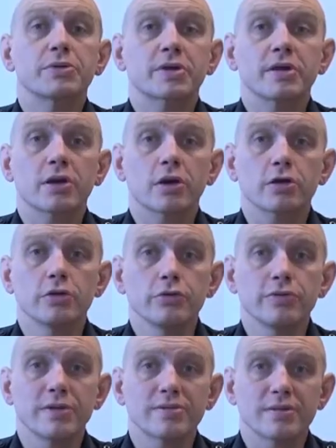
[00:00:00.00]
just going to
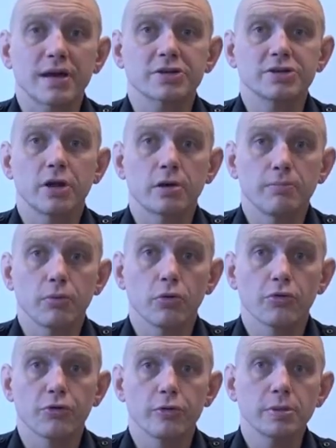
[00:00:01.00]
conclude this section on
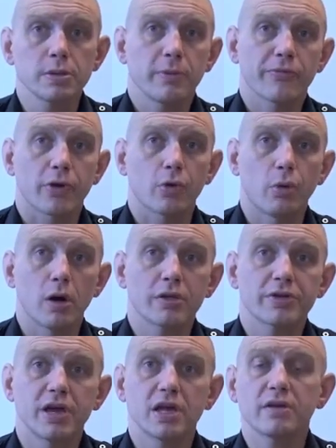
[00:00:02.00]
pull tubes, both the
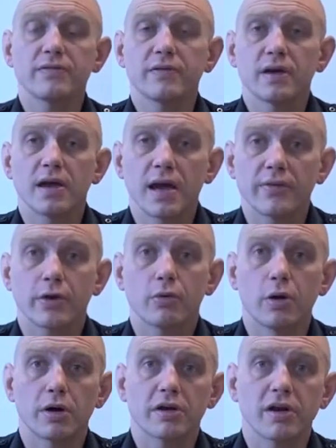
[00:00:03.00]
qualitative and the
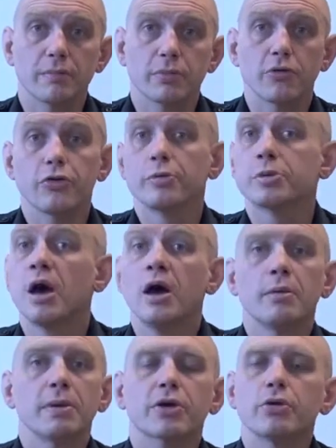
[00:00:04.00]
quantitative pull tubes,
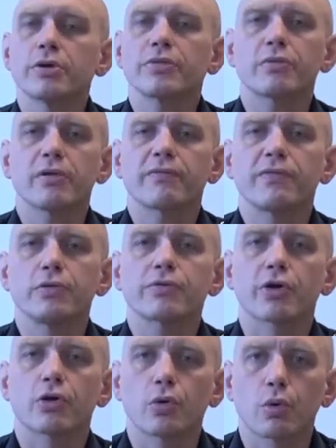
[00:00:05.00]
by going through a few of
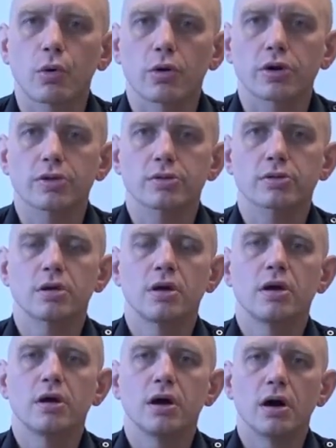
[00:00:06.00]
the quirks
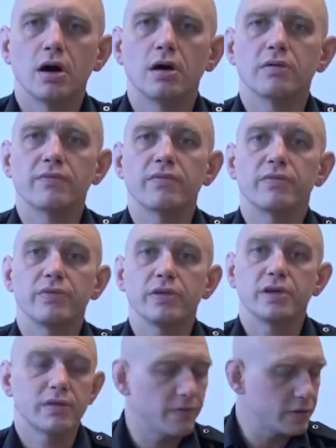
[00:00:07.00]
of the
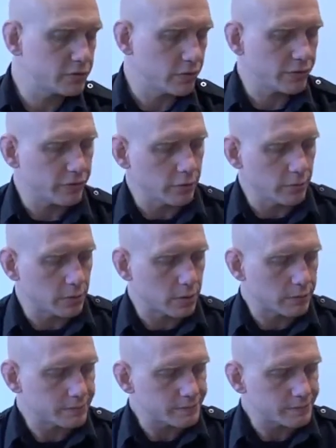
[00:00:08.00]
individual tubes.